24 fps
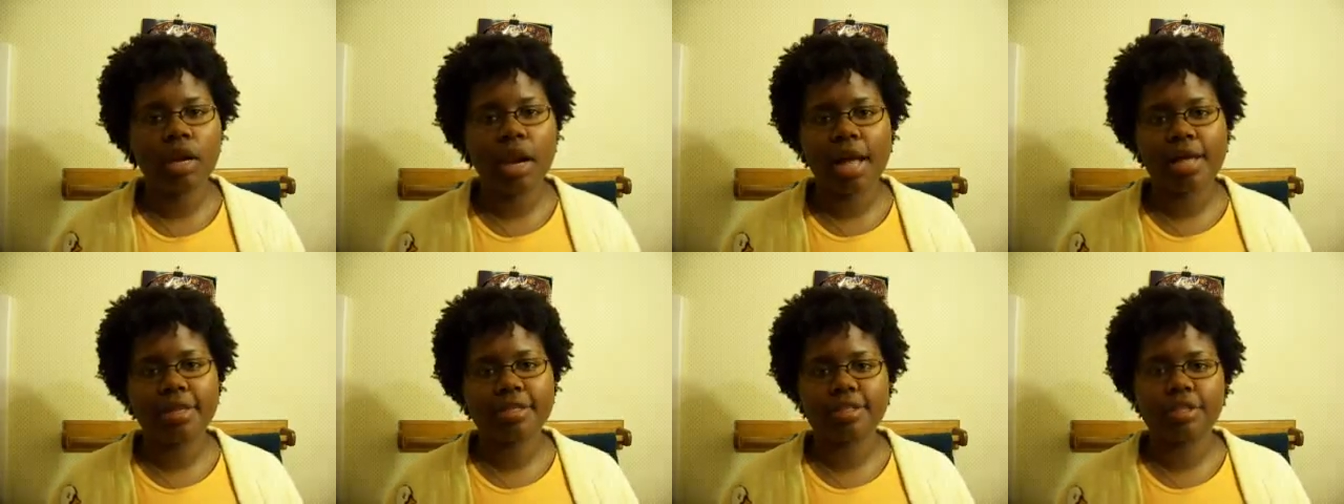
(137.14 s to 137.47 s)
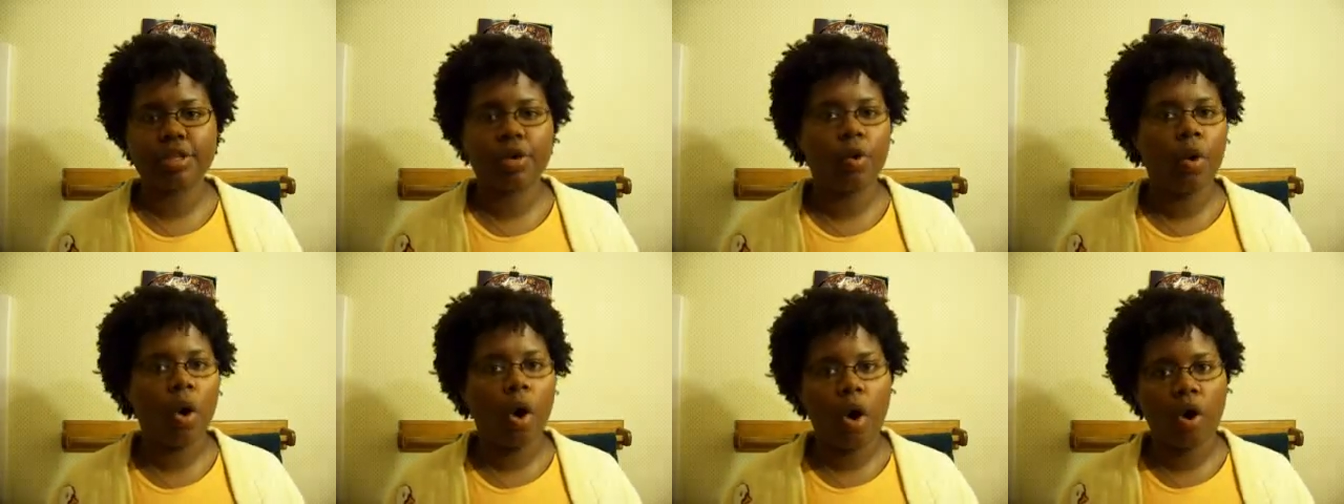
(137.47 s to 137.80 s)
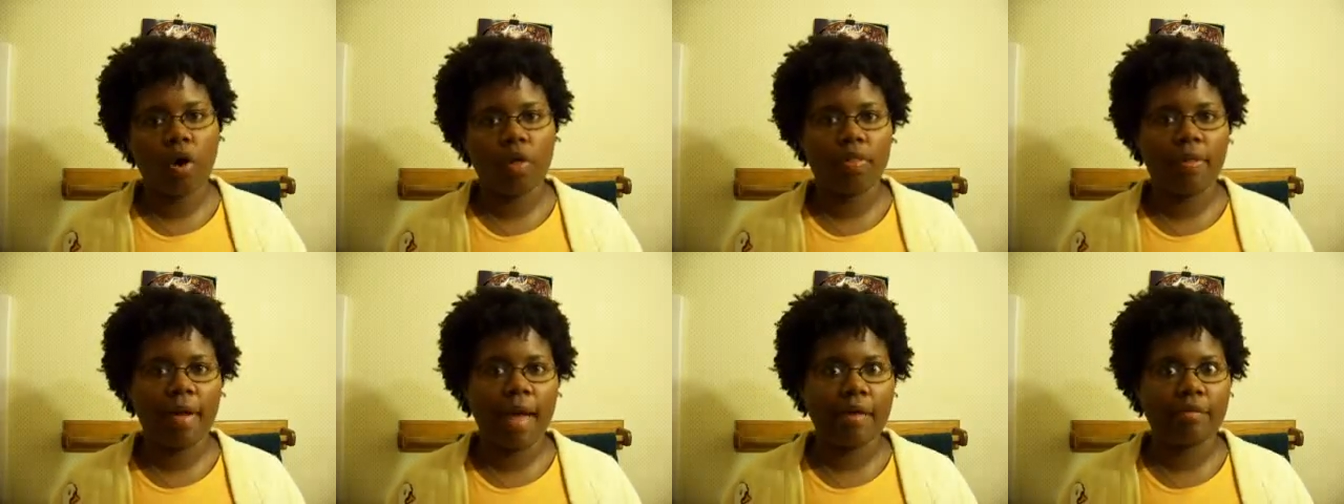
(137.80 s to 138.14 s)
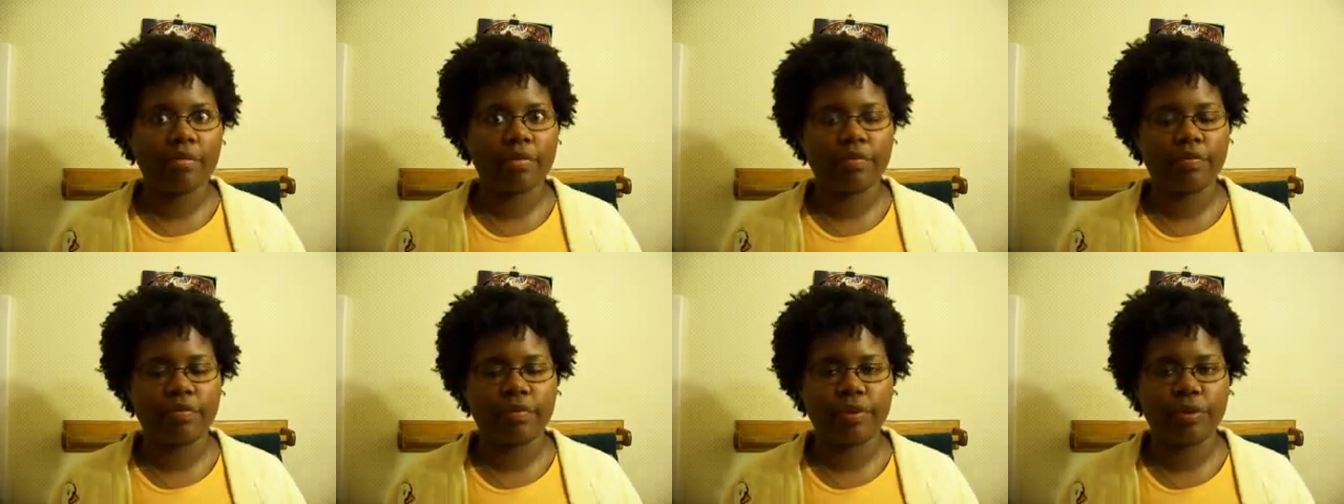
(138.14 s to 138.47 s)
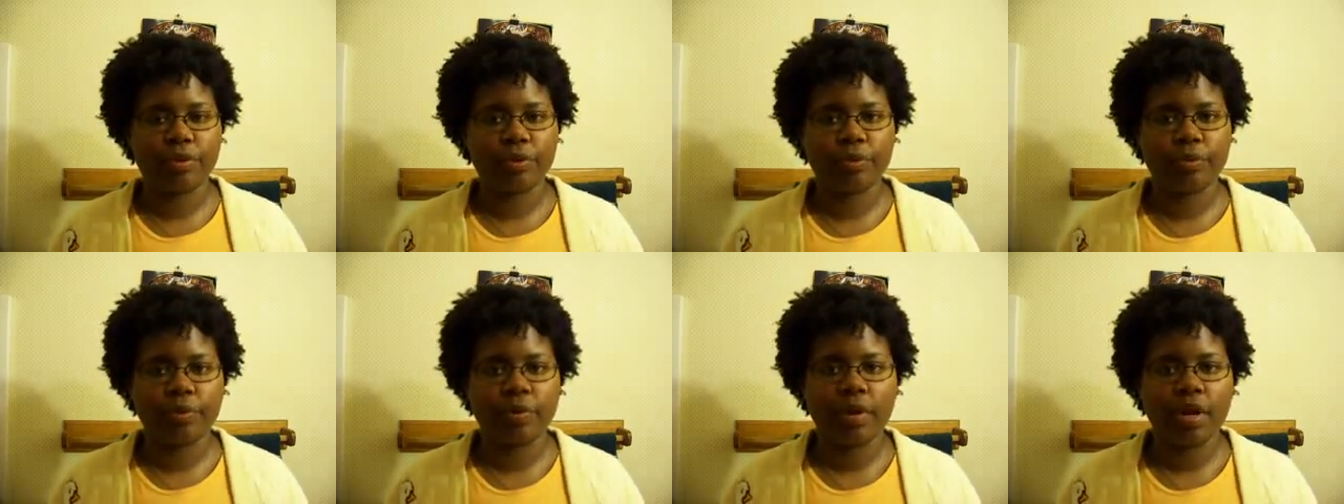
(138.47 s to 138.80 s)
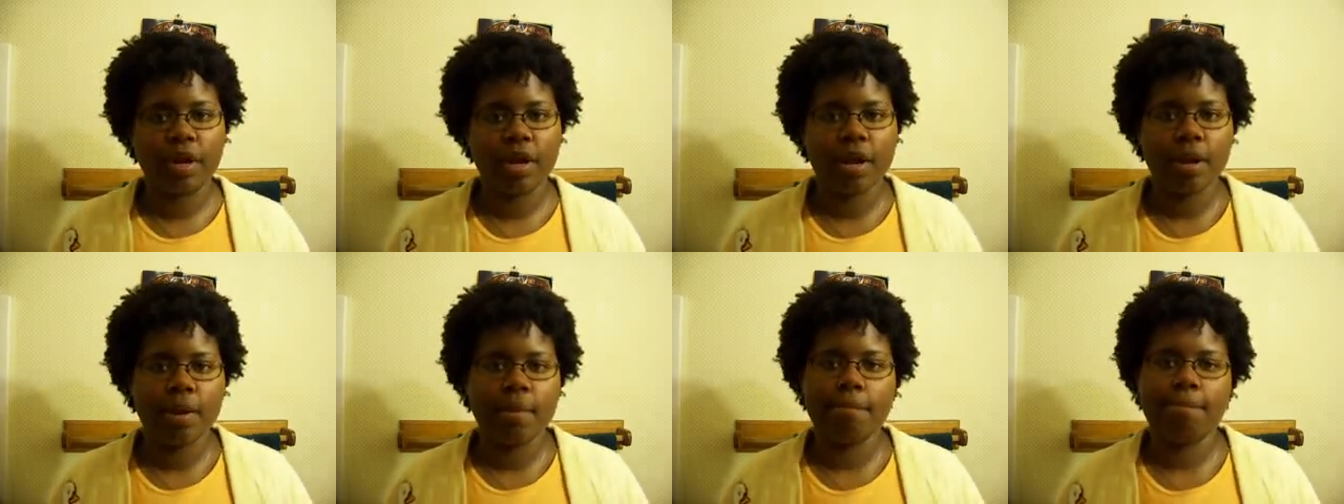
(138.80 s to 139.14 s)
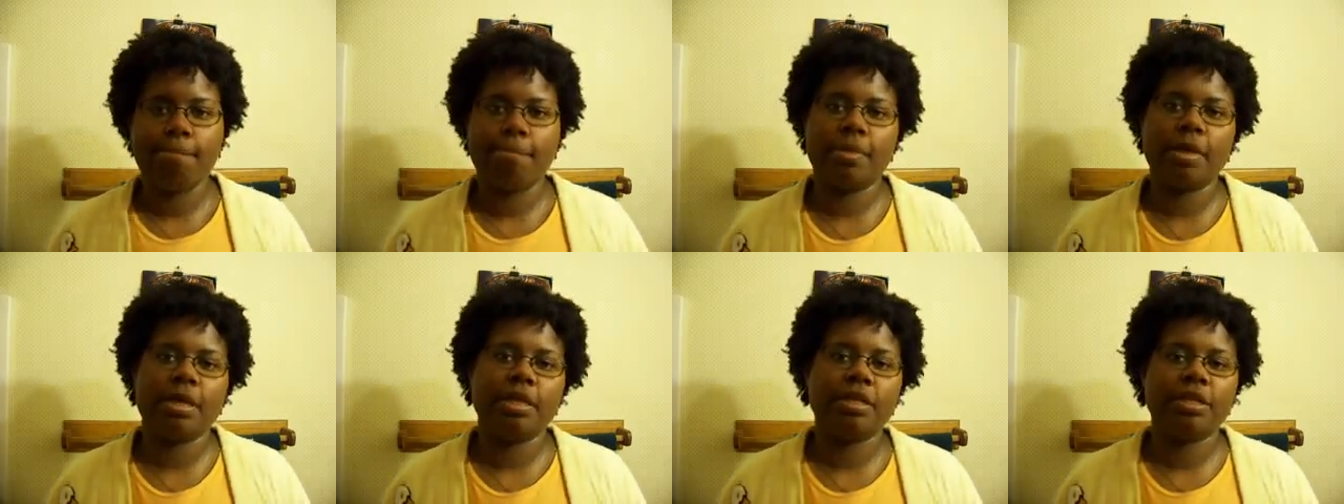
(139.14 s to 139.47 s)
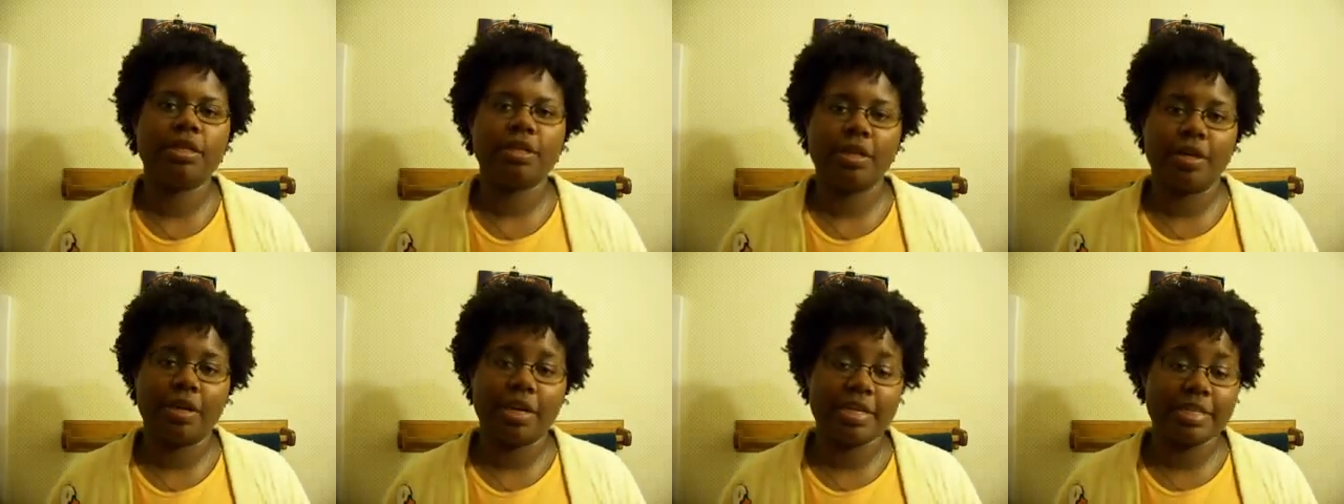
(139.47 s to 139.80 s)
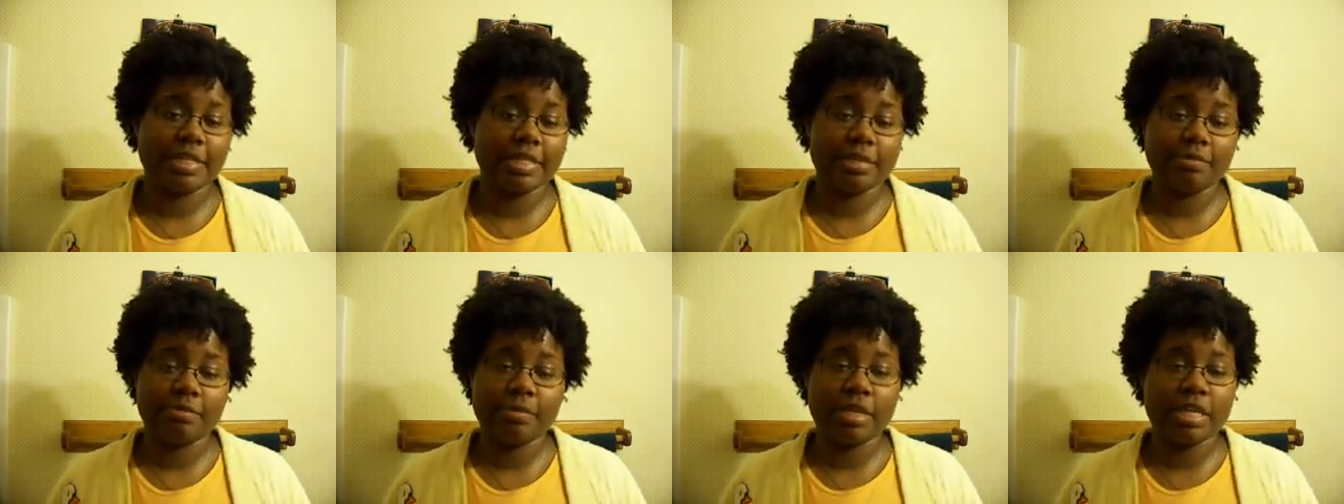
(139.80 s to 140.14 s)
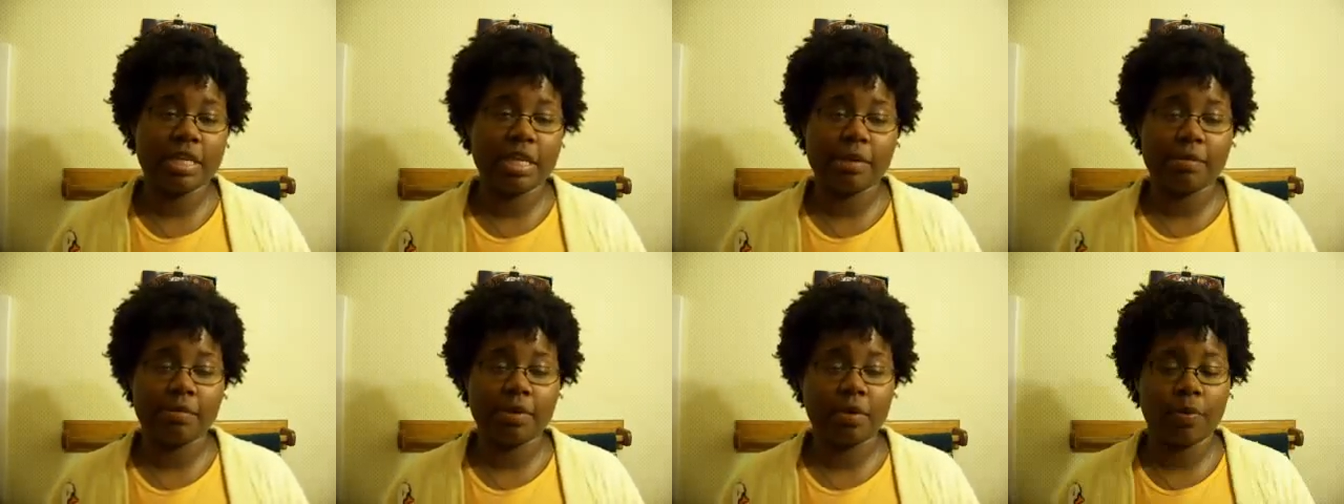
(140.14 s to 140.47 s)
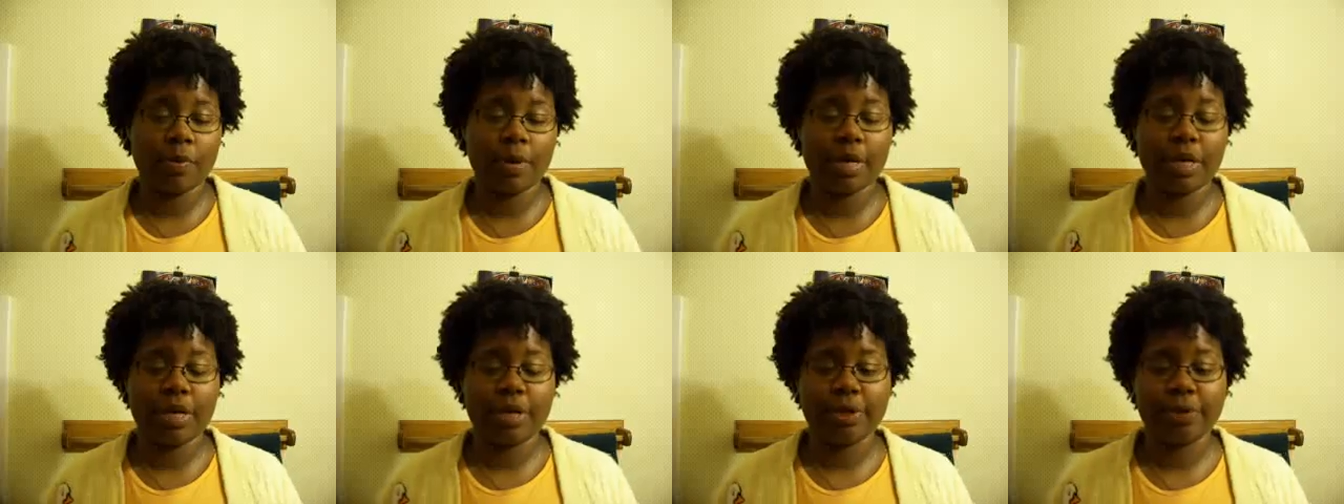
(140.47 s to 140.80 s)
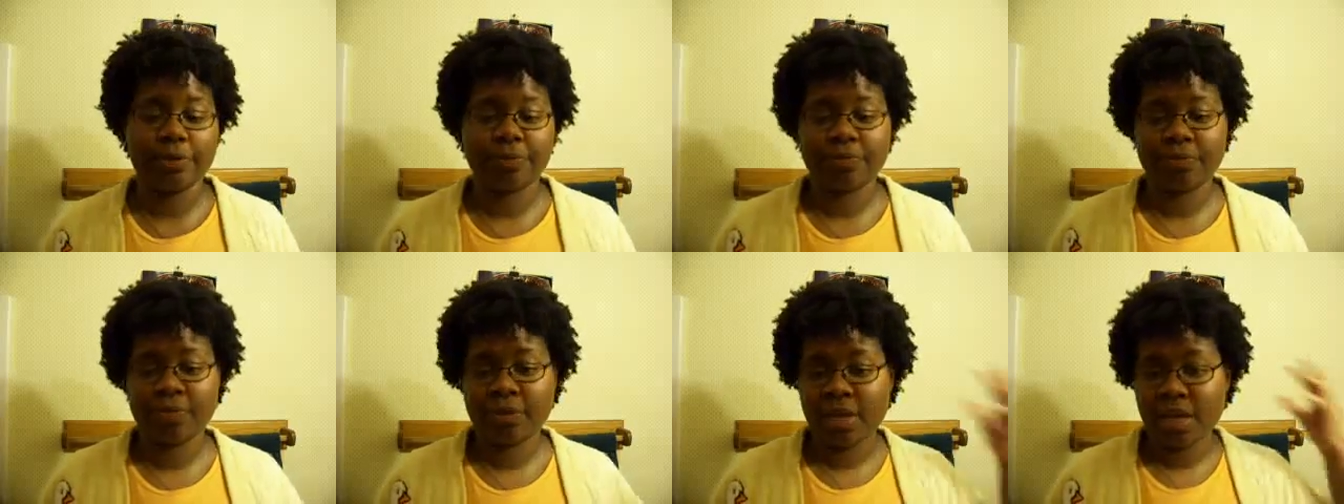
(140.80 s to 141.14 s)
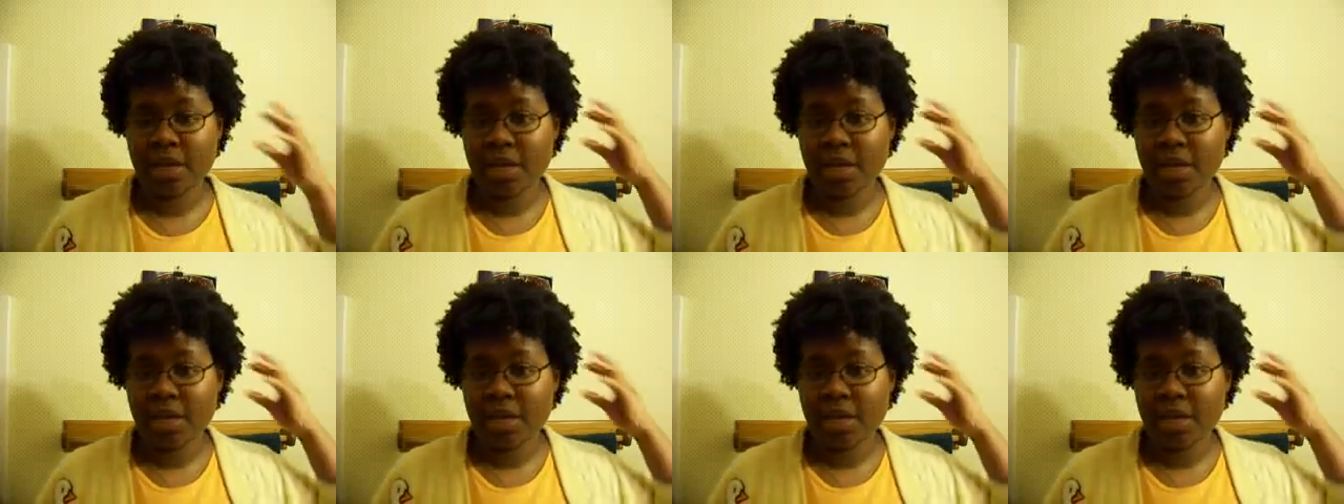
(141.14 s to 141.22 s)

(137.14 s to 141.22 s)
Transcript: not so all that review. But you know, that's just me keeping it real.